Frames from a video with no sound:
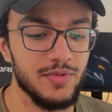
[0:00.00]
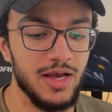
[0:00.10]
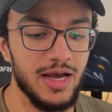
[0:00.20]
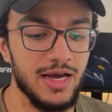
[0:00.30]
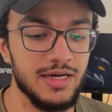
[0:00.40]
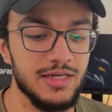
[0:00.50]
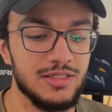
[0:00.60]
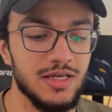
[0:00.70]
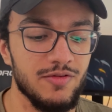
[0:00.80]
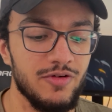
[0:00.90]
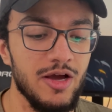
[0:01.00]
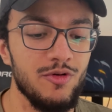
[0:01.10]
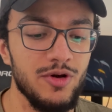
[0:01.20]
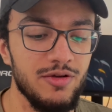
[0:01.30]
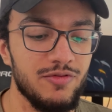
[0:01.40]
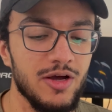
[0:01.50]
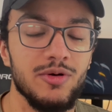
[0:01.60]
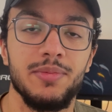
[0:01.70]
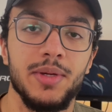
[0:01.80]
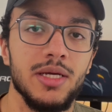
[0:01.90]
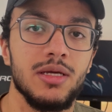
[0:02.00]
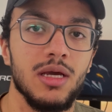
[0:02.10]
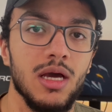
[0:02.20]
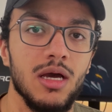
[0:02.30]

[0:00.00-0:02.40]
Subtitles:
And it's a very, very big